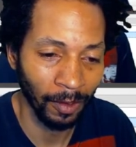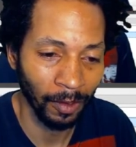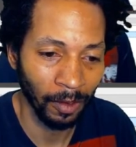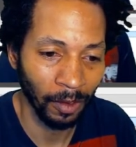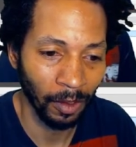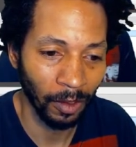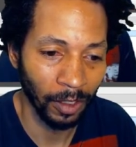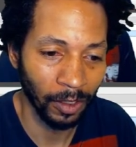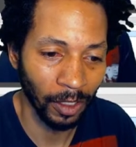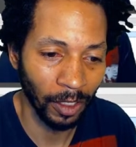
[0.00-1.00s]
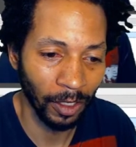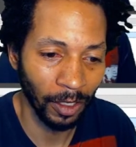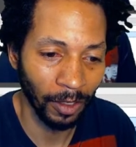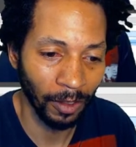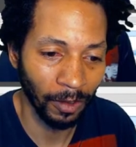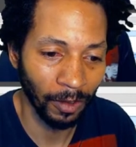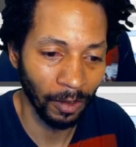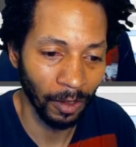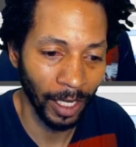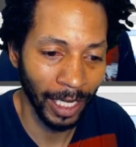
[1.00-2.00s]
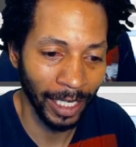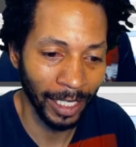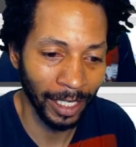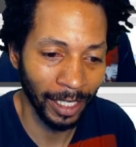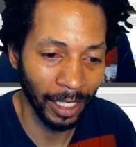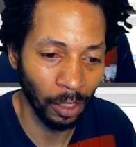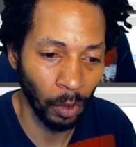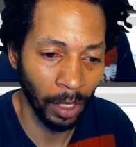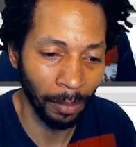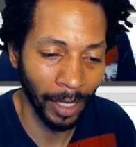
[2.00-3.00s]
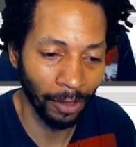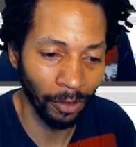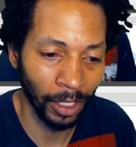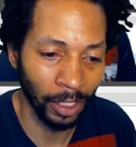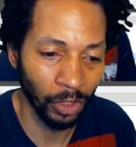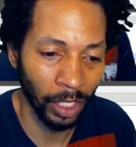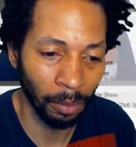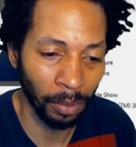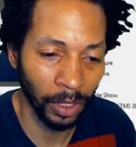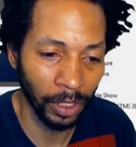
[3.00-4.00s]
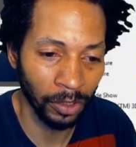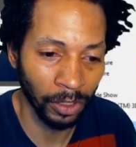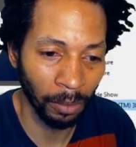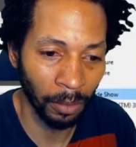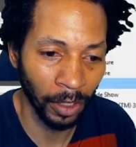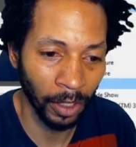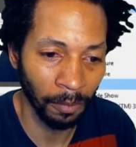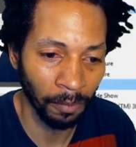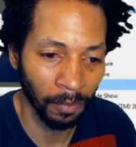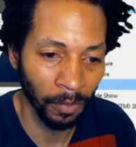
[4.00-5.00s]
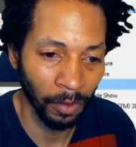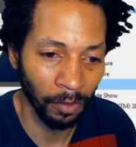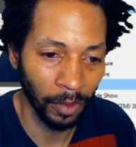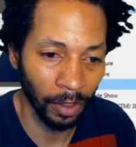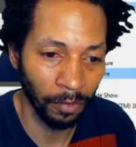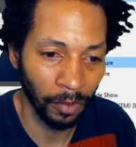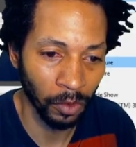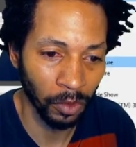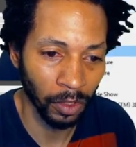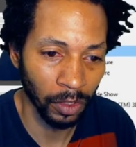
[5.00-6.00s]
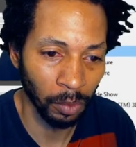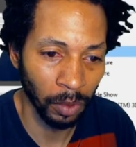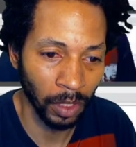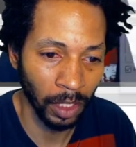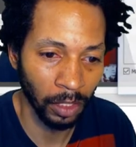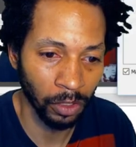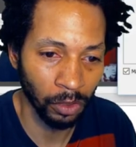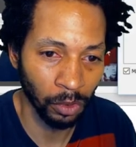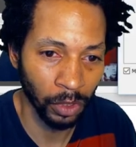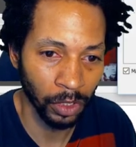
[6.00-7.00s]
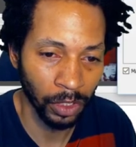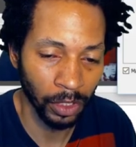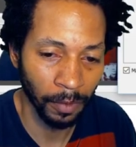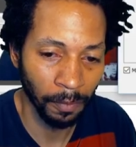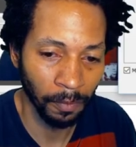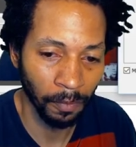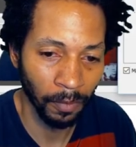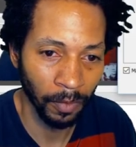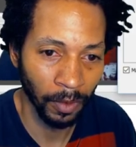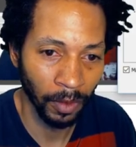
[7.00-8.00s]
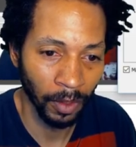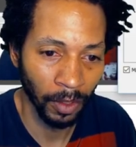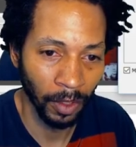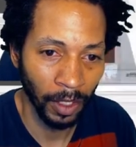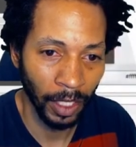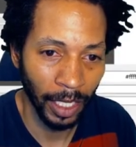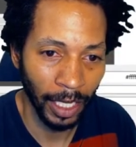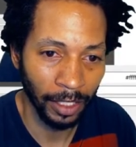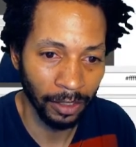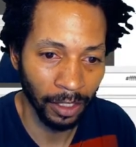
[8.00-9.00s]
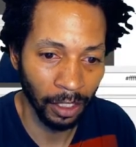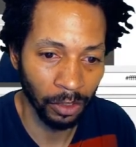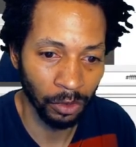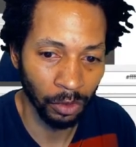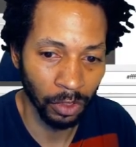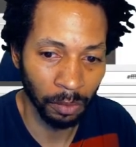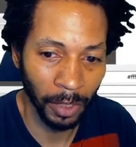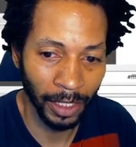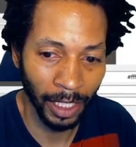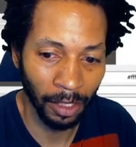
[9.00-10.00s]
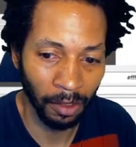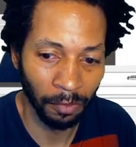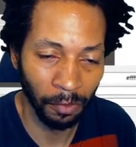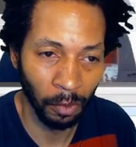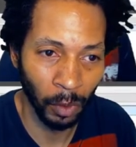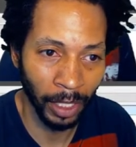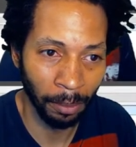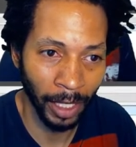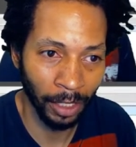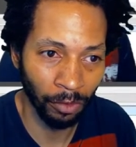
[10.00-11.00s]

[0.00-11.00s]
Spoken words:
No, that's not it. I gotta get like a white background. I'll try to put in something for y'all folks. Let's put a color source. Add this color source, make that a full white background,